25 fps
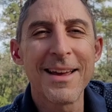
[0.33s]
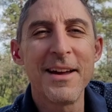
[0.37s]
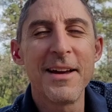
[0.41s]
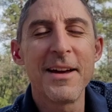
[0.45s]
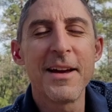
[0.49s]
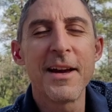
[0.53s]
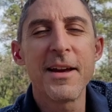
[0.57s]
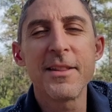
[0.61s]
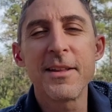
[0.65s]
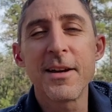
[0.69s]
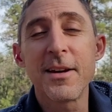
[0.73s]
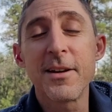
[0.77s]

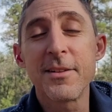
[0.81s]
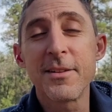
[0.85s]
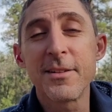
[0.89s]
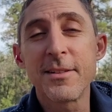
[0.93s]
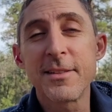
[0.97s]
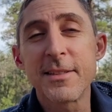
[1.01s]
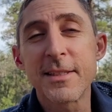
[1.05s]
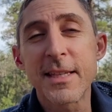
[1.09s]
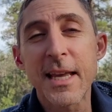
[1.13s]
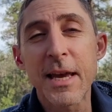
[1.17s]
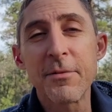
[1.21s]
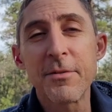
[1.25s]
Hey there, this
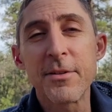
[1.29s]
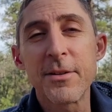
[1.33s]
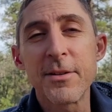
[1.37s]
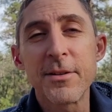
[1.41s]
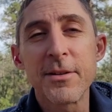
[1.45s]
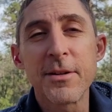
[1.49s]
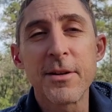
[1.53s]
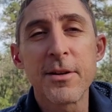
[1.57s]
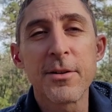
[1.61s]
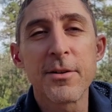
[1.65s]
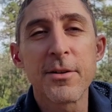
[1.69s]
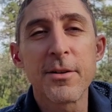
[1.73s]
is
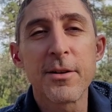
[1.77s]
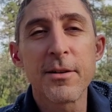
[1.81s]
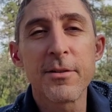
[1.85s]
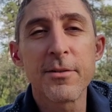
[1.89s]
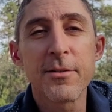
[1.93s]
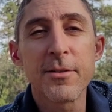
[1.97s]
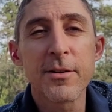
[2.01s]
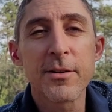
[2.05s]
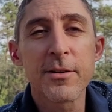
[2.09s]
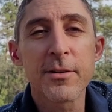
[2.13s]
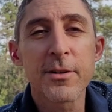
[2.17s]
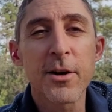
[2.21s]
Kevin,
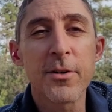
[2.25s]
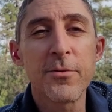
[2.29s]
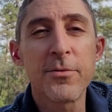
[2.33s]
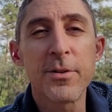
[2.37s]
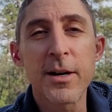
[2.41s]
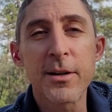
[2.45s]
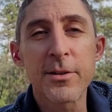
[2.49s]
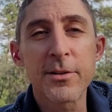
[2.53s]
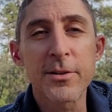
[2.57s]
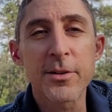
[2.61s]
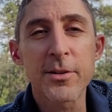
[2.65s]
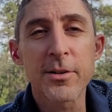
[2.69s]

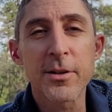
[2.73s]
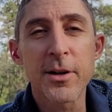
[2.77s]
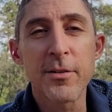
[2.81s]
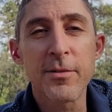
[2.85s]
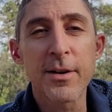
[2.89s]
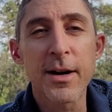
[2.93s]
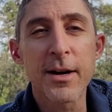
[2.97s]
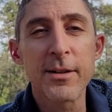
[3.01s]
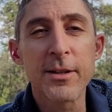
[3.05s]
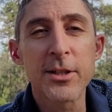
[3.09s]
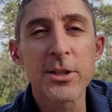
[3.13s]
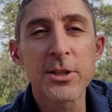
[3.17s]
co-founder of
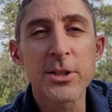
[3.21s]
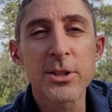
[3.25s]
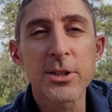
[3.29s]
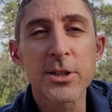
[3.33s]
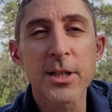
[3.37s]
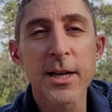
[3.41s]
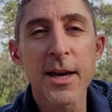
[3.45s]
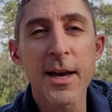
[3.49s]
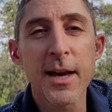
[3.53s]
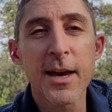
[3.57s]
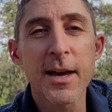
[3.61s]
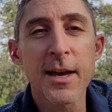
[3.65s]
Owwlish,
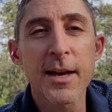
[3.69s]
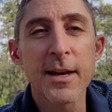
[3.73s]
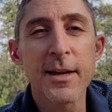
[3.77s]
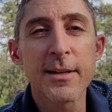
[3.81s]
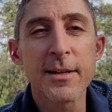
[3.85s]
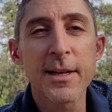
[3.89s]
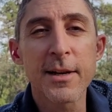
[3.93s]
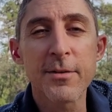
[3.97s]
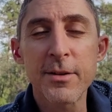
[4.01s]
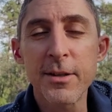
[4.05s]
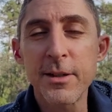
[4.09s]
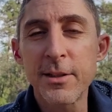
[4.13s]

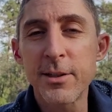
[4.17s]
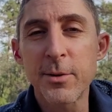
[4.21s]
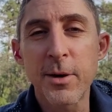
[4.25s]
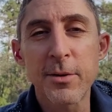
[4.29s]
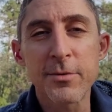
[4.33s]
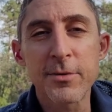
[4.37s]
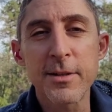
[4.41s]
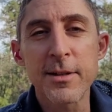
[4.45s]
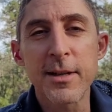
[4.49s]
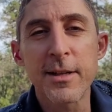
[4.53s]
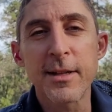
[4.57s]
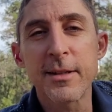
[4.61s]
and every so
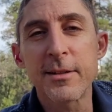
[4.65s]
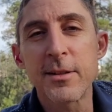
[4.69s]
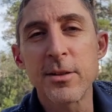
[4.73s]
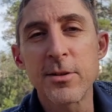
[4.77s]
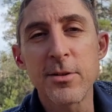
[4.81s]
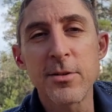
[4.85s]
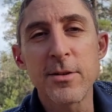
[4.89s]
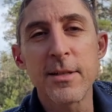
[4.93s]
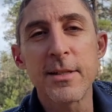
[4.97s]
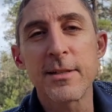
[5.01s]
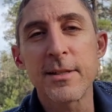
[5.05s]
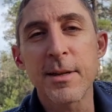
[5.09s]
often I like to
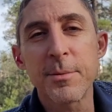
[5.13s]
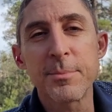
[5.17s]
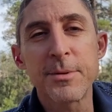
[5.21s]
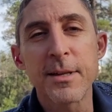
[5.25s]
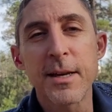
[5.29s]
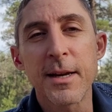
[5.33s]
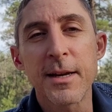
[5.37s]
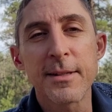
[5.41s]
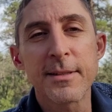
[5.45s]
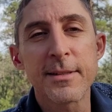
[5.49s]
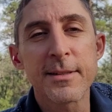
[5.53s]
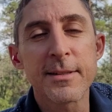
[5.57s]
do these
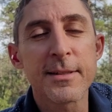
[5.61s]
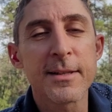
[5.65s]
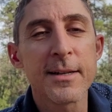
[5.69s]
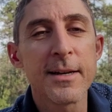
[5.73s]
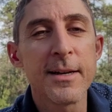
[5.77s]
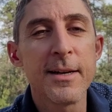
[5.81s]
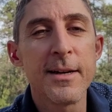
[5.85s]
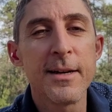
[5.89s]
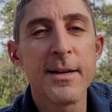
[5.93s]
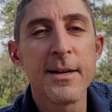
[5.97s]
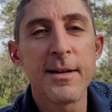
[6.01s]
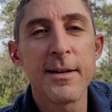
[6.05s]
updates
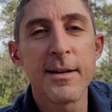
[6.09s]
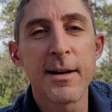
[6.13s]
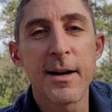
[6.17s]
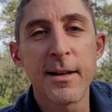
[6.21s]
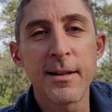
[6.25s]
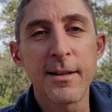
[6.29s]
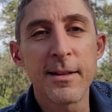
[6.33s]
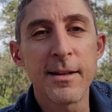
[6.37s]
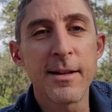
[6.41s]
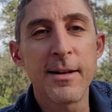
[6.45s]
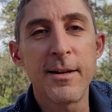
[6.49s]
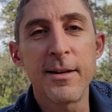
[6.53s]

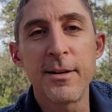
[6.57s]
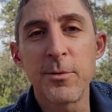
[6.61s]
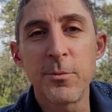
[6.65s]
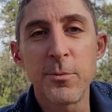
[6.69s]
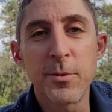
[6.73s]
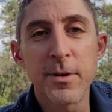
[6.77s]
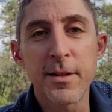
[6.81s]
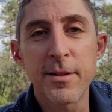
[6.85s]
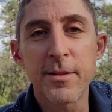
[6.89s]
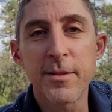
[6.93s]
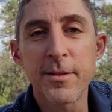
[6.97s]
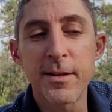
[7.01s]
along
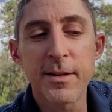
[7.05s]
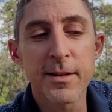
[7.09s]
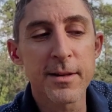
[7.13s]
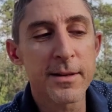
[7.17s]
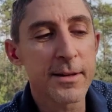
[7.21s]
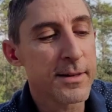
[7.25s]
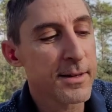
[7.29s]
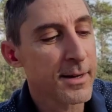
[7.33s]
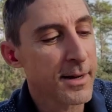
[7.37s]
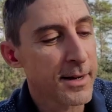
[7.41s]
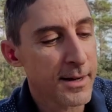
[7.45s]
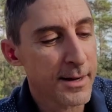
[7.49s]
with
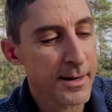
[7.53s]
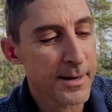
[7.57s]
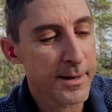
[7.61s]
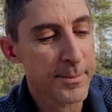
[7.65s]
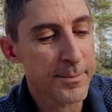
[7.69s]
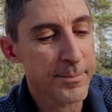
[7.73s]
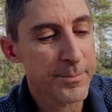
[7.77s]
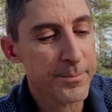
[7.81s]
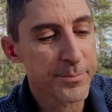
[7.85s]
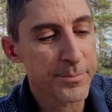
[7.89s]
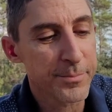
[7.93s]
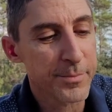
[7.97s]
the
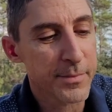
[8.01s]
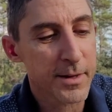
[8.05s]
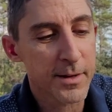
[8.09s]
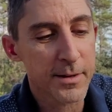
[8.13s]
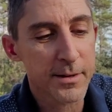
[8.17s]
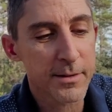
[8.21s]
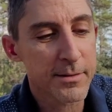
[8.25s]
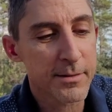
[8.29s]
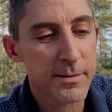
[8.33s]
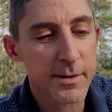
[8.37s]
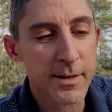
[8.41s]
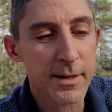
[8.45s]

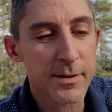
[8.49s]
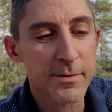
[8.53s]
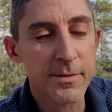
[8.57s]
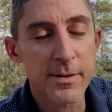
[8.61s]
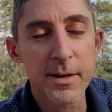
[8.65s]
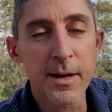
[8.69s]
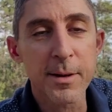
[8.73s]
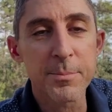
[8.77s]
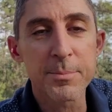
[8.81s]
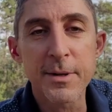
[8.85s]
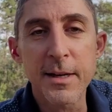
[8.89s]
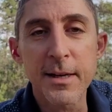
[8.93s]
kind of the
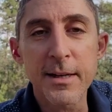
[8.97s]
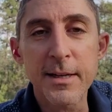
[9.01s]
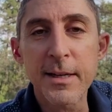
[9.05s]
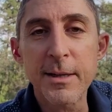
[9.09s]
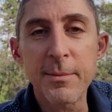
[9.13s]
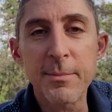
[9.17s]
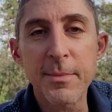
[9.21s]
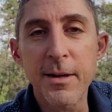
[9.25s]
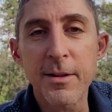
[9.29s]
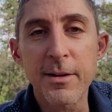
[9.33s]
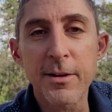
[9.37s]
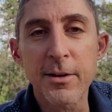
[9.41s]
update
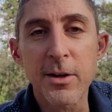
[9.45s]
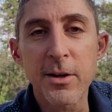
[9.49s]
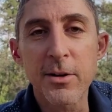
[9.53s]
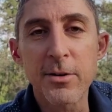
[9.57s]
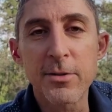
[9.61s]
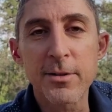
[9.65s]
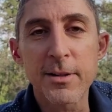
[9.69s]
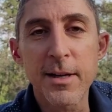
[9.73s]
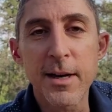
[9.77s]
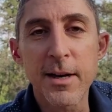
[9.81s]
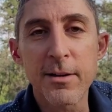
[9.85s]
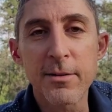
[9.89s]
email that
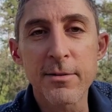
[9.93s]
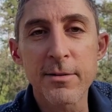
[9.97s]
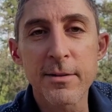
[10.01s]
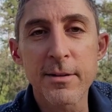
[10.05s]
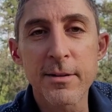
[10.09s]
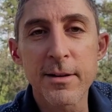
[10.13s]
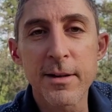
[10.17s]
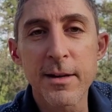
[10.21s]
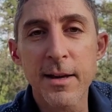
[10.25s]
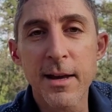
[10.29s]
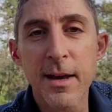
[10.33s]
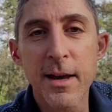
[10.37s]
goes out.
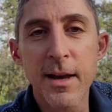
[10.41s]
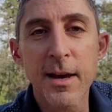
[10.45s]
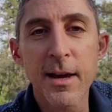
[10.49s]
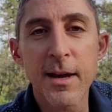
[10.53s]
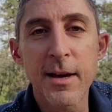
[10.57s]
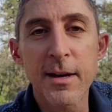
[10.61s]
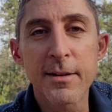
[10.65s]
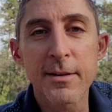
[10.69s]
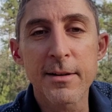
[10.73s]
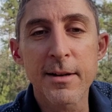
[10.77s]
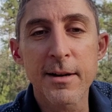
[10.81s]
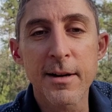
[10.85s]

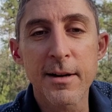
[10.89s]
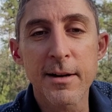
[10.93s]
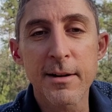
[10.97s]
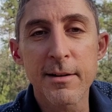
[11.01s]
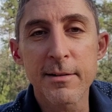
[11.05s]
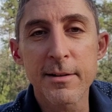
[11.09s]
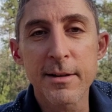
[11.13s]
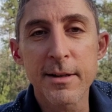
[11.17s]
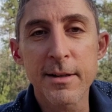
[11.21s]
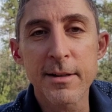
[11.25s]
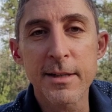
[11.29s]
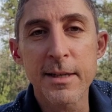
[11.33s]
And
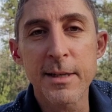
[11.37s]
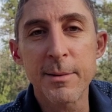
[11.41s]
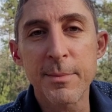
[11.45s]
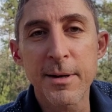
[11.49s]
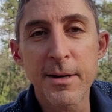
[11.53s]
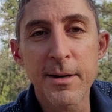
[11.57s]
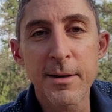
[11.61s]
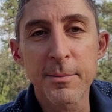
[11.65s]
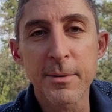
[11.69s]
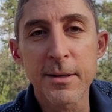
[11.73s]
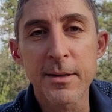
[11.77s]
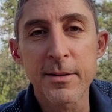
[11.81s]
in the
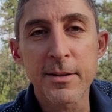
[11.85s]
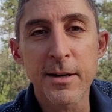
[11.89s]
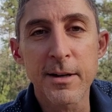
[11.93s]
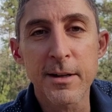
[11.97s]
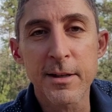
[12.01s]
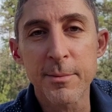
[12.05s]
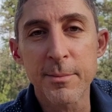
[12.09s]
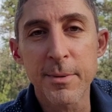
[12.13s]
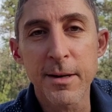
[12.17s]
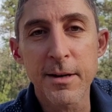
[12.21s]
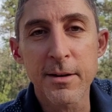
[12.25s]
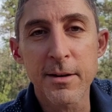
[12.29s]
email, I'm going to talk
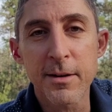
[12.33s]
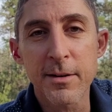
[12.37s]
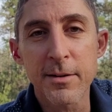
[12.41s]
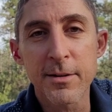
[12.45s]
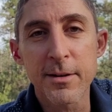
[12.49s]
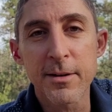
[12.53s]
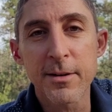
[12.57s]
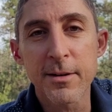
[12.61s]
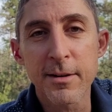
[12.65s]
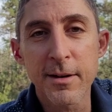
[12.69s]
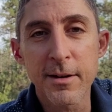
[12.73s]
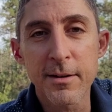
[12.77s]
about all
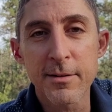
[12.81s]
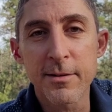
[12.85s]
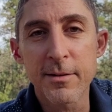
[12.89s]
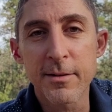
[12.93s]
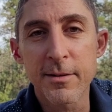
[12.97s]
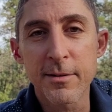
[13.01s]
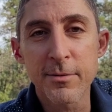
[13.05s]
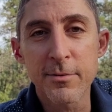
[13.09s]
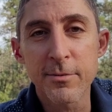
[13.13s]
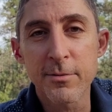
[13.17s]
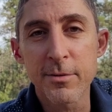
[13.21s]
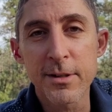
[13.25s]
the
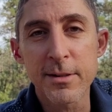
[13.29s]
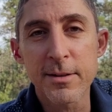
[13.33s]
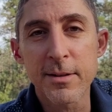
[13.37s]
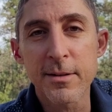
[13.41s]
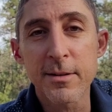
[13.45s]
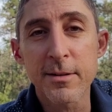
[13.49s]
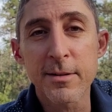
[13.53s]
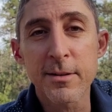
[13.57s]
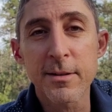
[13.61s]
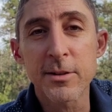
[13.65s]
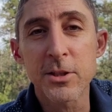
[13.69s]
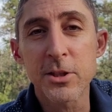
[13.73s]

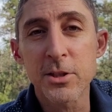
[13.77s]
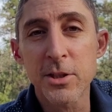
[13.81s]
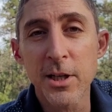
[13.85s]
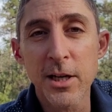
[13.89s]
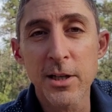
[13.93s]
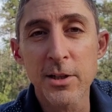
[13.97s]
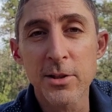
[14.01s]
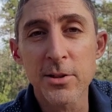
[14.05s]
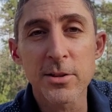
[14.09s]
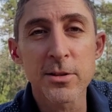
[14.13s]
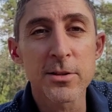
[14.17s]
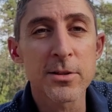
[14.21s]
recent
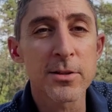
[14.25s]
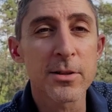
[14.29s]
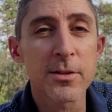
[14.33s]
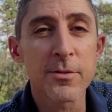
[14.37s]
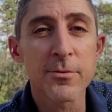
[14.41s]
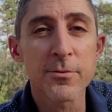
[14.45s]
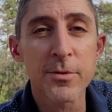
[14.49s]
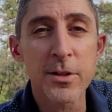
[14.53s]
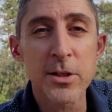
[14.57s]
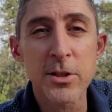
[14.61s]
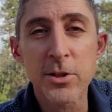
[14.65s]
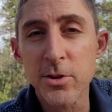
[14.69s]
changes,
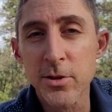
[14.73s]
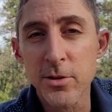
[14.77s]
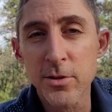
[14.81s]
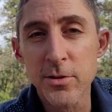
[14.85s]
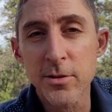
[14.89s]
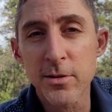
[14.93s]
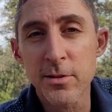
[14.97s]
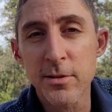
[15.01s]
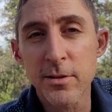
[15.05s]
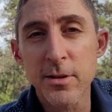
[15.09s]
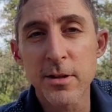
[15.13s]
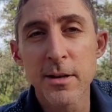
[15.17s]

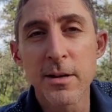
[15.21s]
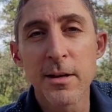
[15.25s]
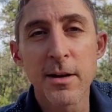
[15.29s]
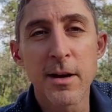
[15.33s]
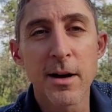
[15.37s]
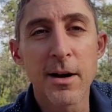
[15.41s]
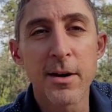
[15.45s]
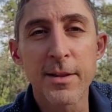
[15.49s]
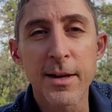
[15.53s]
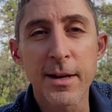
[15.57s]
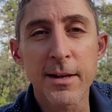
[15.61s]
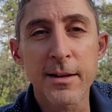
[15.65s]
features,
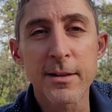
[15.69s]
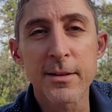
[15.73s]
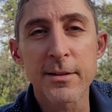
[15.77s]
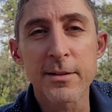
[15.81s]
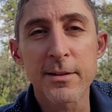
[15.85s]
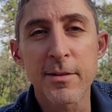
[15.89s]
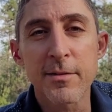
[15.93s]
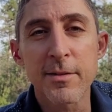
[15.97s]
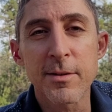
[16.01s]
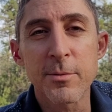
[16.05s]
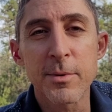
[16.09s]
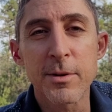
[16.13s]
all that kind of
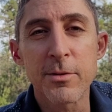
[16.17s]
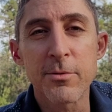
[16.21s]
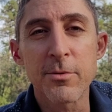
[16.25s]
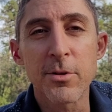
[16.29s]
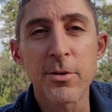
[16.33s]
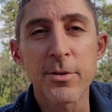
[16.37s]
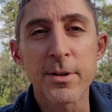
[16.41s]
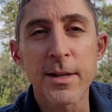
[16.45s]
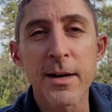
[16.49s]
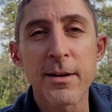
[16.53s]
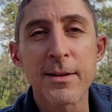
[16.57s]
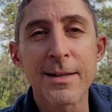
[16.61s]
stuff that we
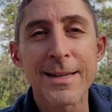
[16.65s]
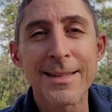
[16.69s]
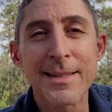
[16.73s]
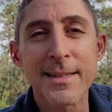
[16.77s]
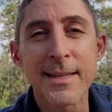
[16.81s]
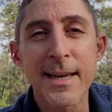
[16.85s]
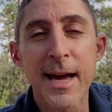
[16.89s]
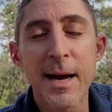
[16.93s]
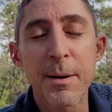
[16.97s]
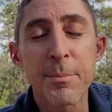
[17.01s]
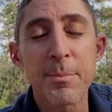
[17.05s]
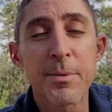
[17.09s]
rolled out in
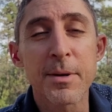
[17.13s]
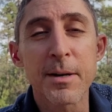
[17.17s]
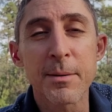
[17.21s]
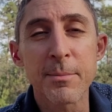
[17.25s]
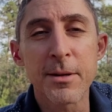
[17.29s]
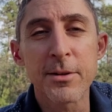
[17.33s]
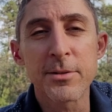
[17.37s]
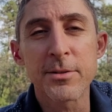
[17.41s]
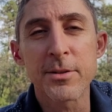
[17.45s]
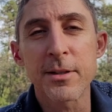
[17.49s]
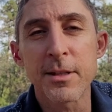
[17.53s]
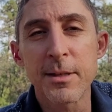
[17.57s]
the app. But I'm
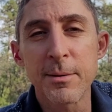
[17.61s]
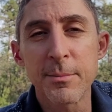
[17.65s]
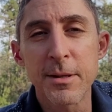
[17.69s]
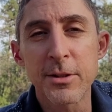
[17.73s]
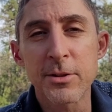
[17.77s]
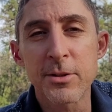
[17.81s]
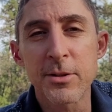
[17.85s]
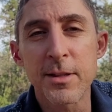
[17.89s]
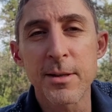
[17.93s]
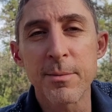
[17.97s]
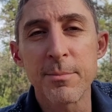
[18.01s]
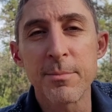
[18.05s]
also going to
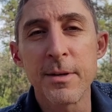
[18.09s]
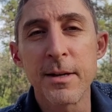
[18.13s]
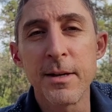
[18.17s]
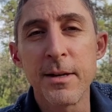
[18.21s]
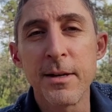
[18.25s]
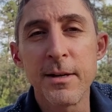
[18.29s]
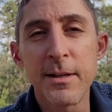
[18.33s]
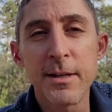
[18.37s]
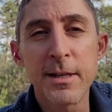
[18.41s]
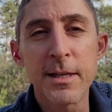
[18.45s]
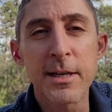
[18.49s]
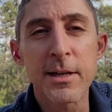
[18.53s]
mention them
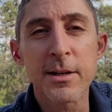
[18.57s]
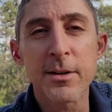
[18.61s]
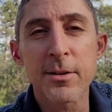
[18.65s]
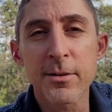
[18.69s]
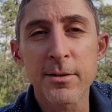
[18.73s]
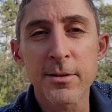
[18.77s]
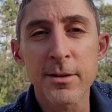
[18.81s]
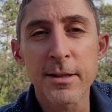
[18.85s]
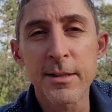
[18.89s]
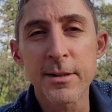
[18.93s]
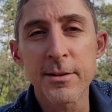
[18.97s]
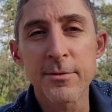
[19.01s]

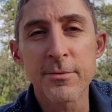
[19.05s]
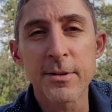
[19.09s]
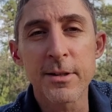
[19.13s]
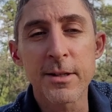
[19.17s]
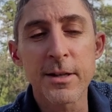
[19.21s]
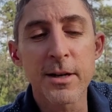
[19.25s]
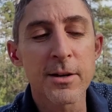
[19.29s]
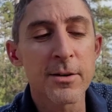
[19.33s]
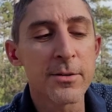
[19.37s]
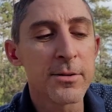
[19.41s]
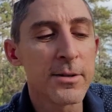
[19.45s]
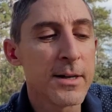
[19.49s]
here in the
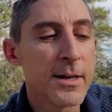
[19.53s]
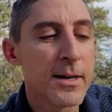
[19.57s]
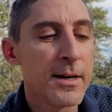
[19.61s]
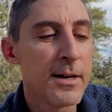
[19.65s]
video.